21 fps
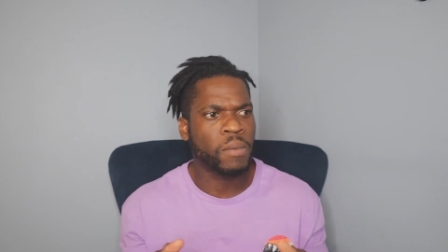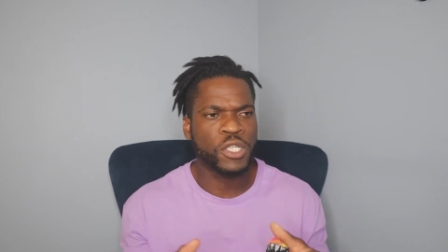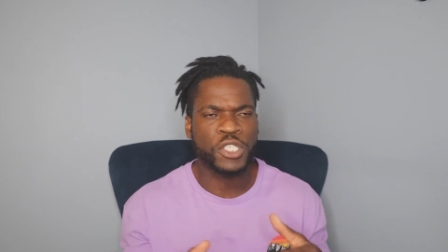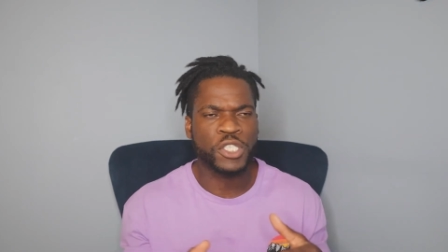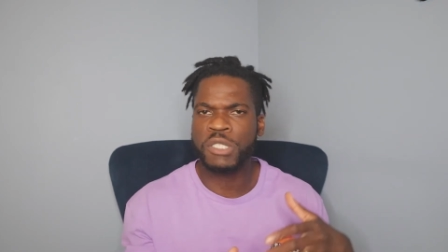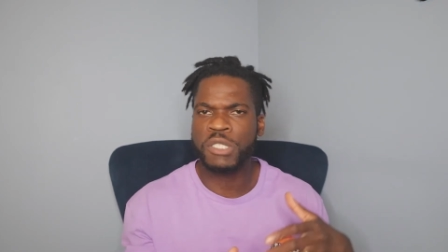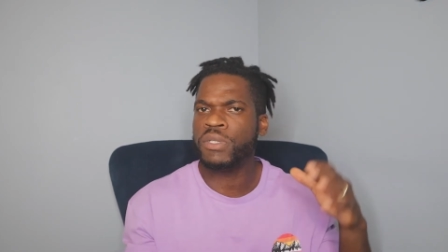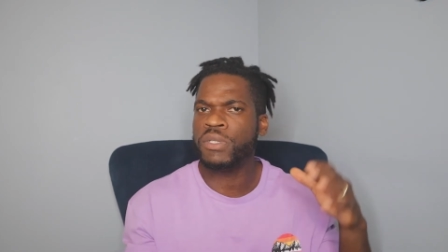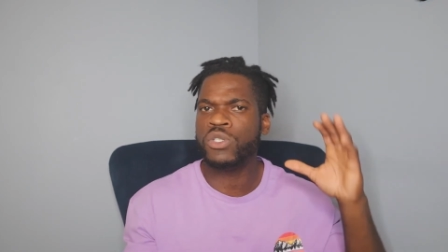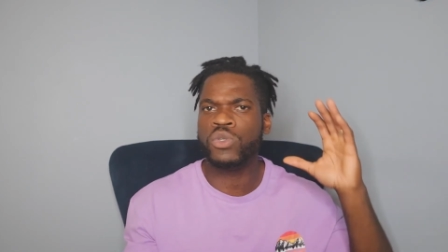
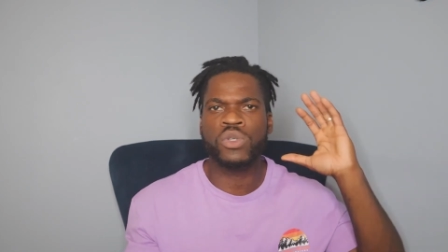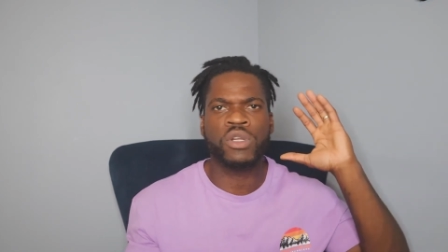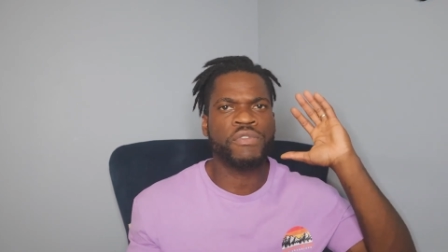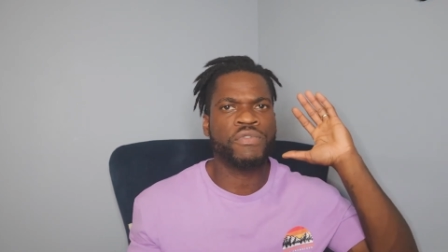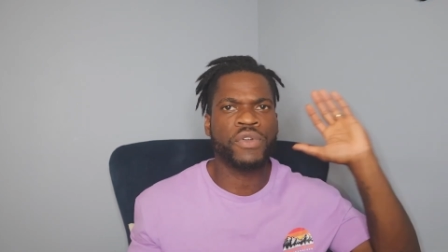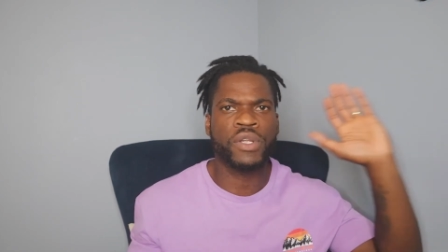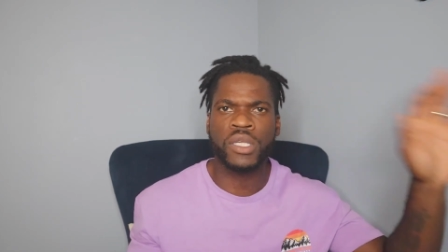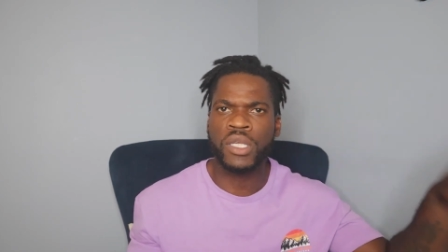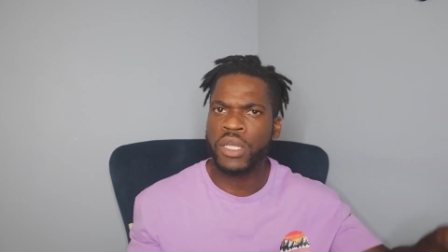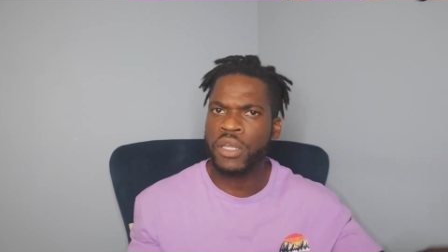but she's been
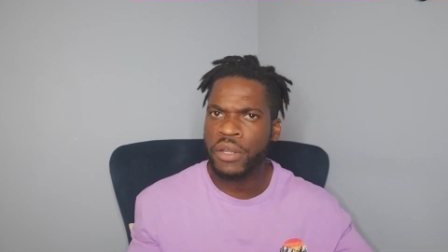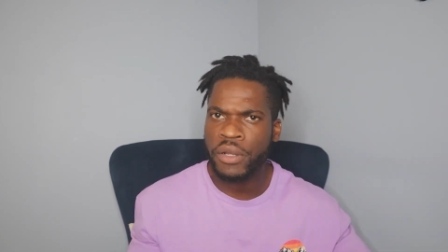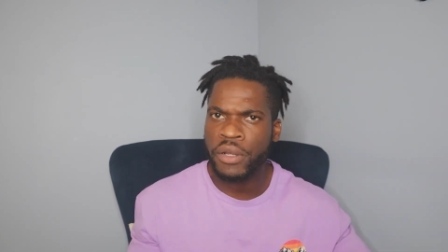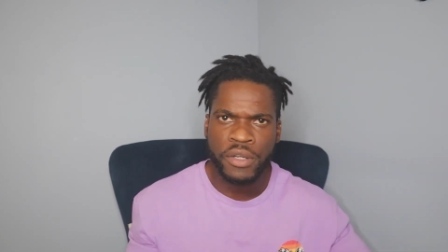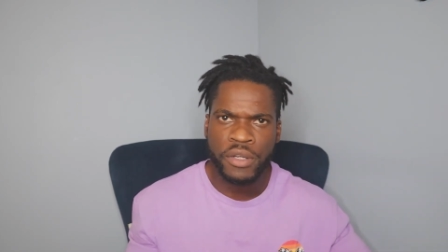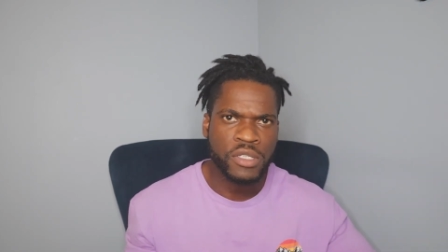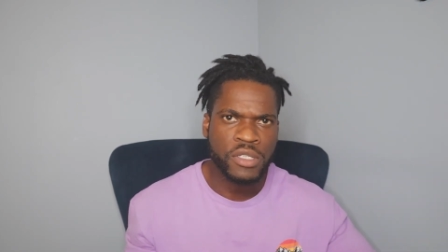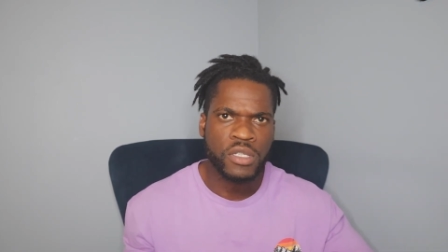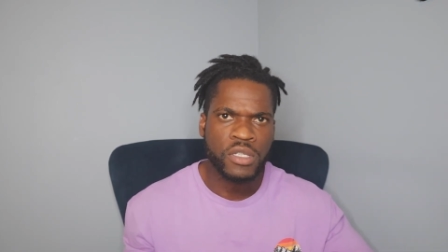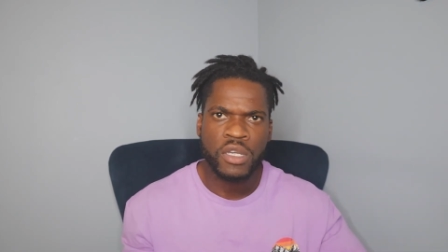doing it for
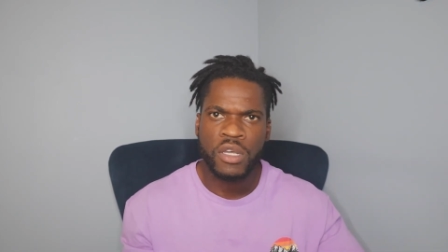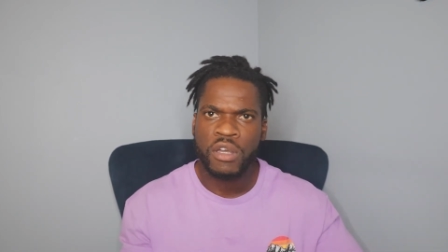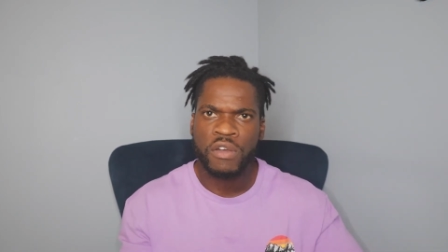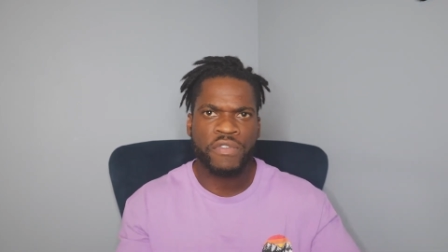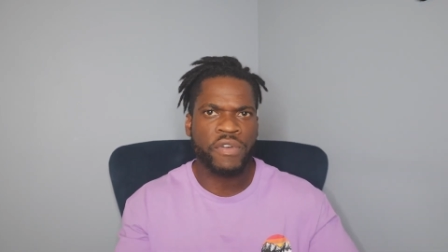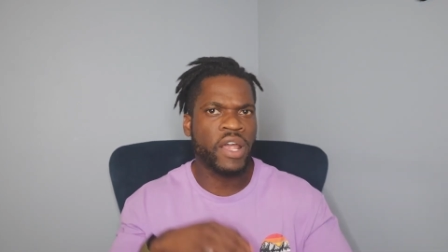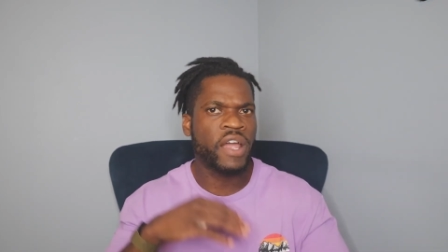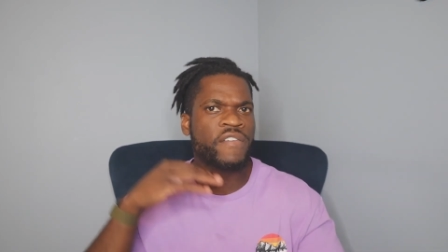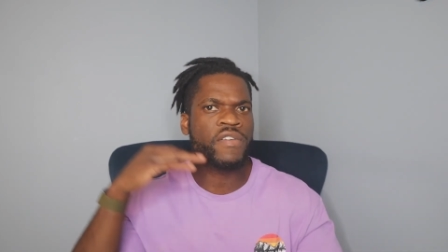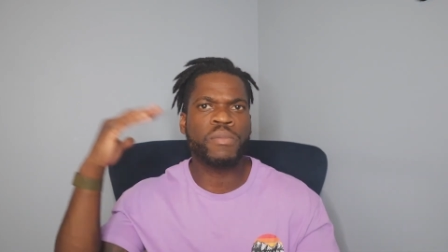years
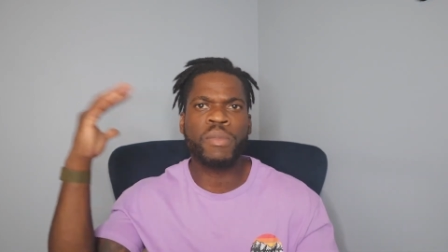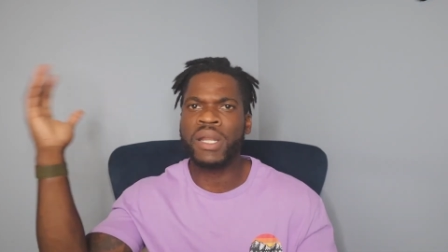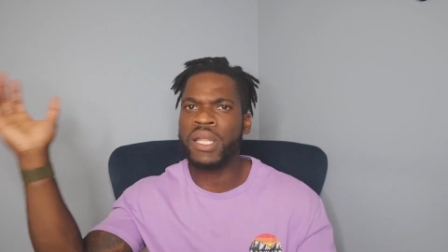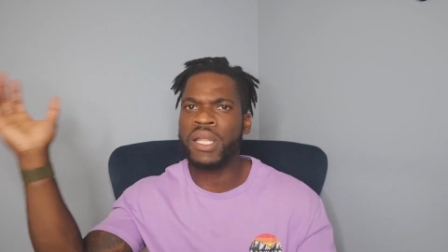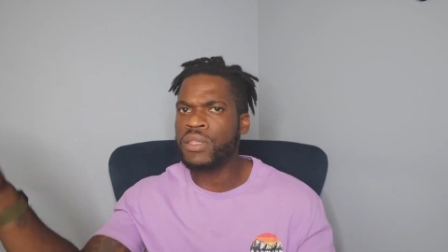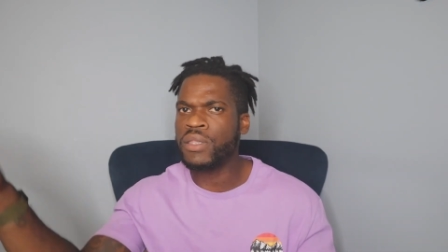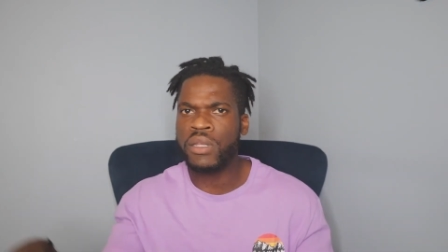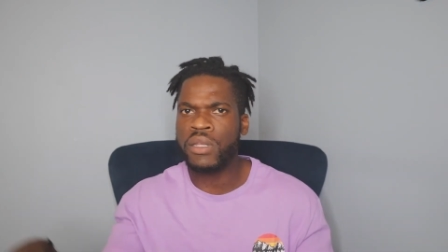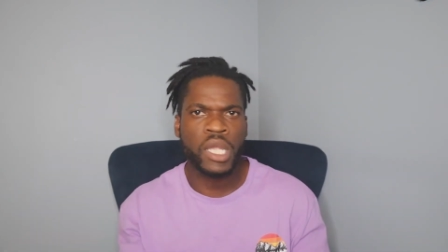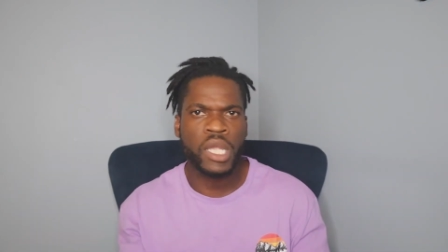for
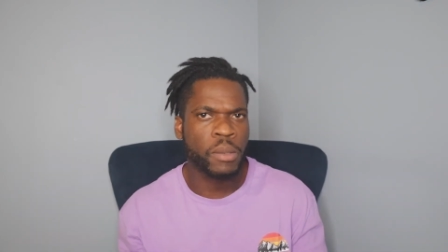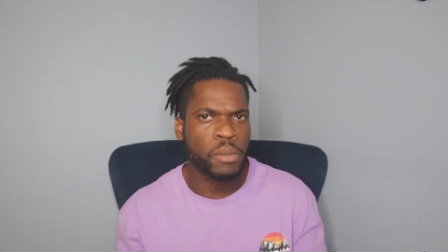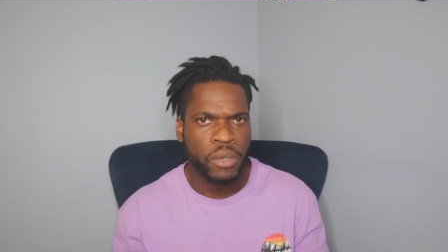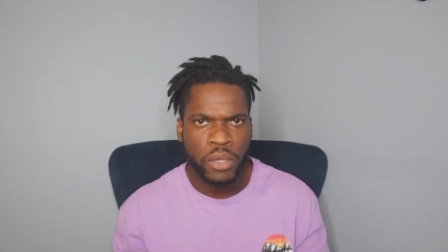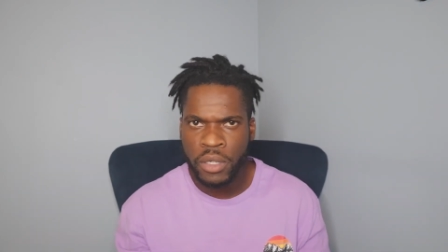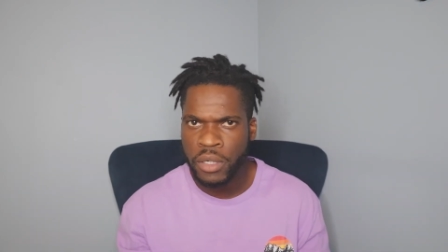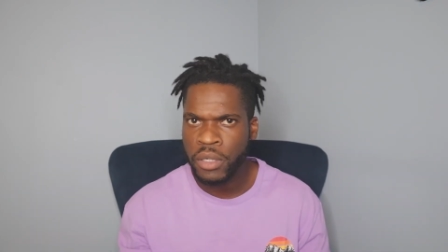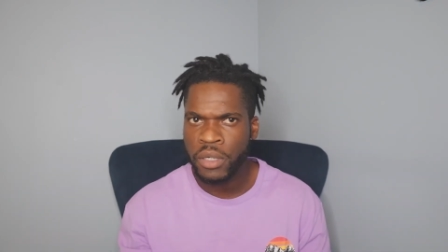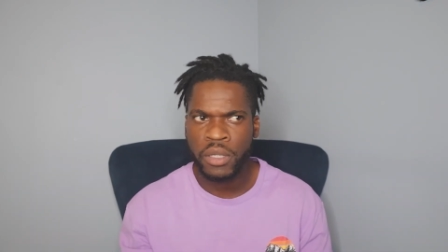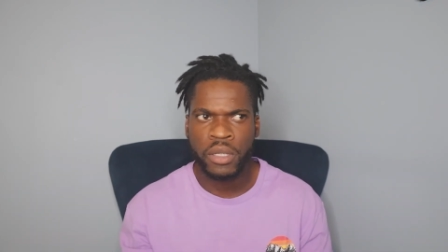everybody in the
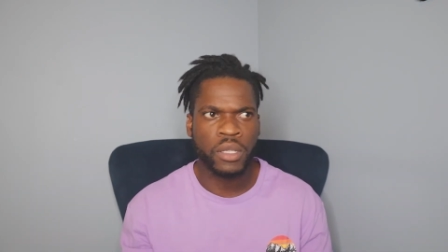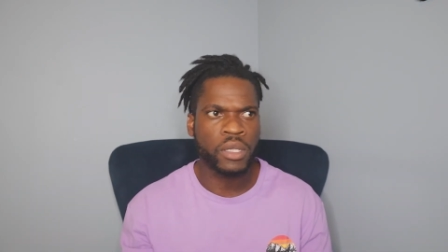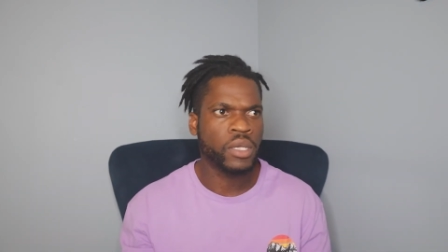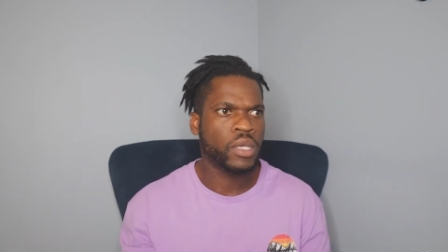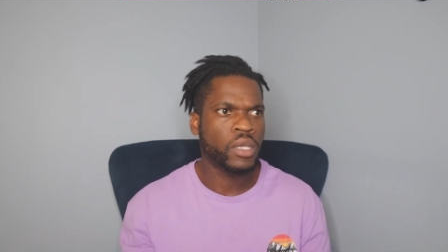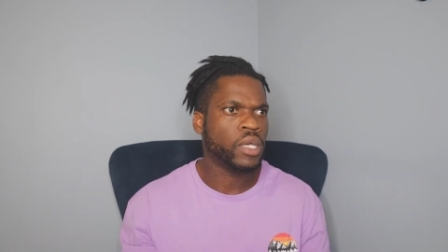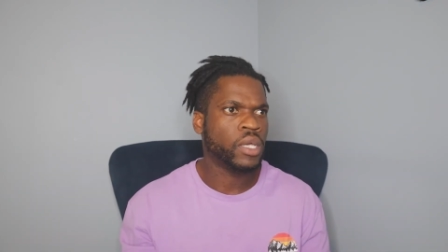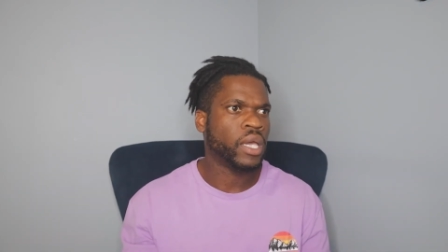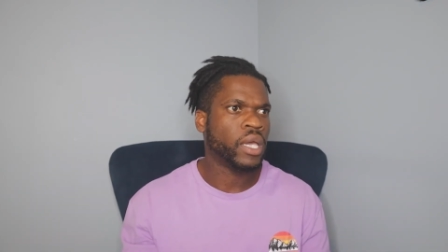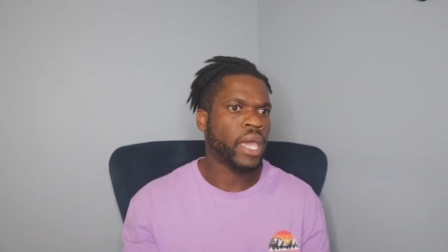neighborhood